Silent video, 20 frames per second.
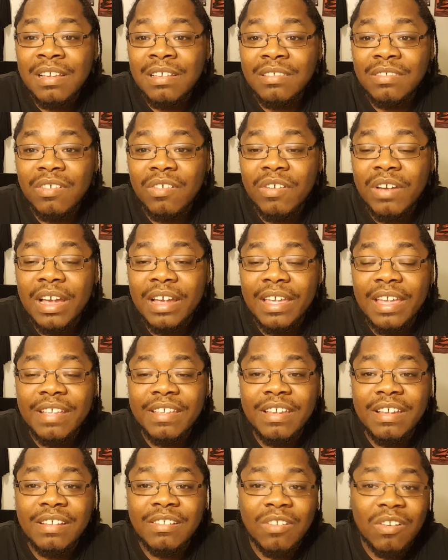So I
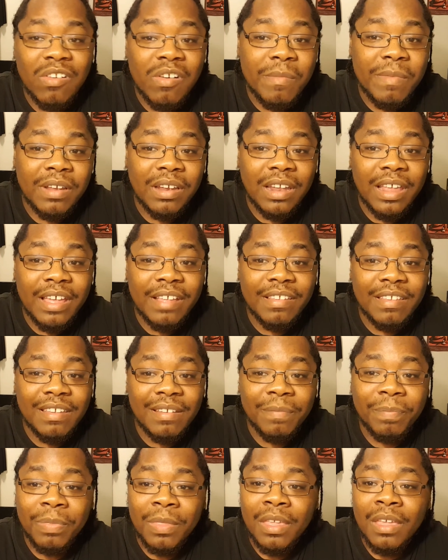guess he taught him a
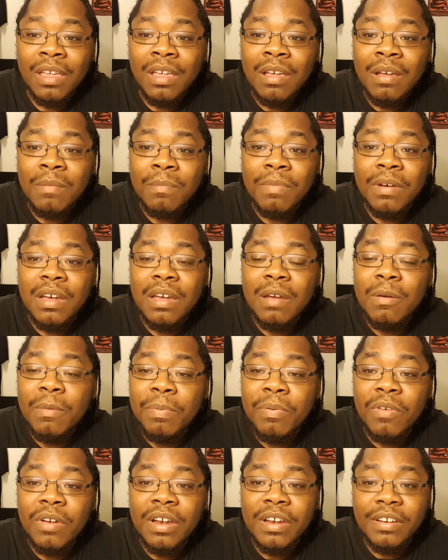lesson. But it was
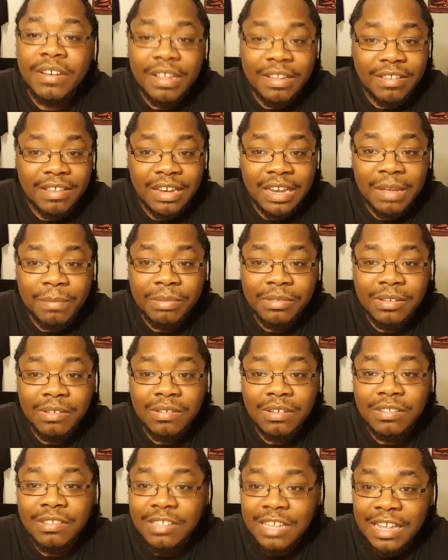a pretty decent
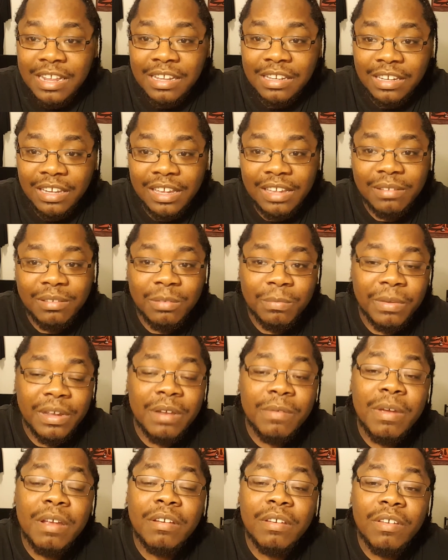episode, to say the least. But
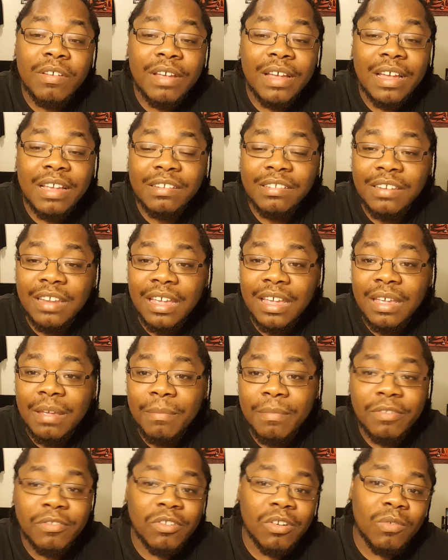anyway, until you guys
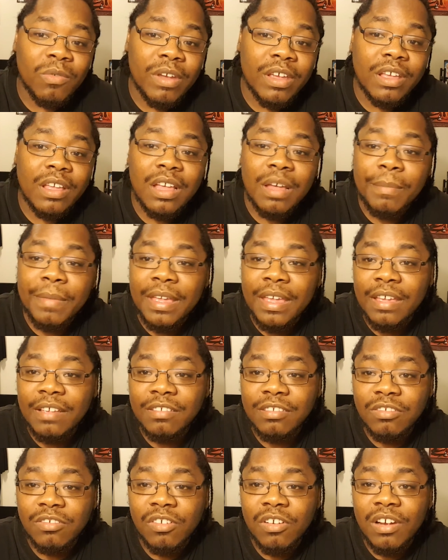think, make sure you rate, comment,
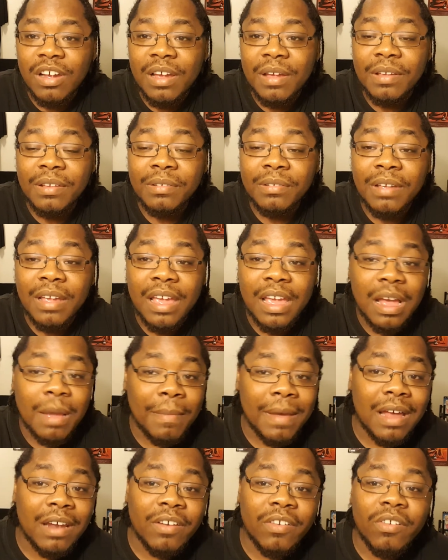and subscribe. And
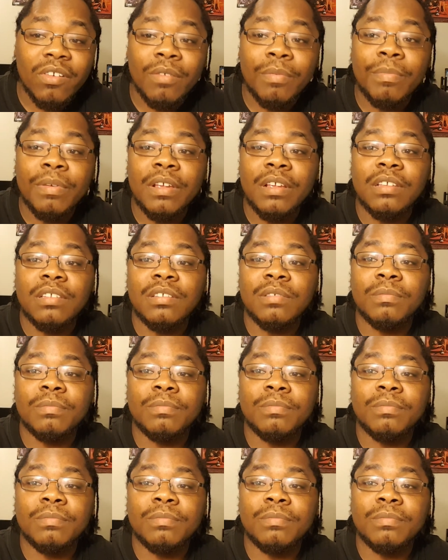I'm out of here. Peace.